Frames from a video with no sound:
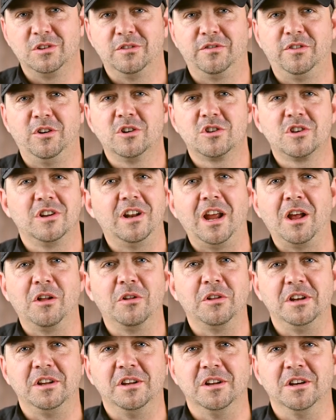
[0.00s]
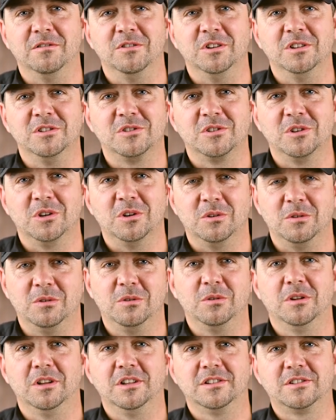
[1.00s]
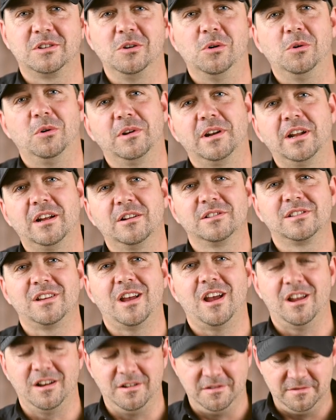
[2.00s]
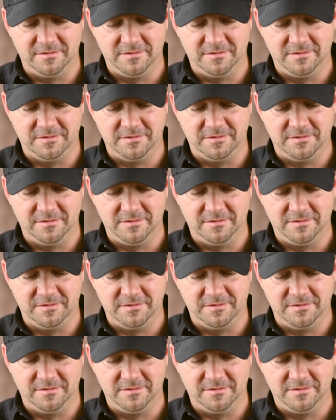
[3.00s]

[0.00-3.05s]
the functionality of it. So let's go on outside.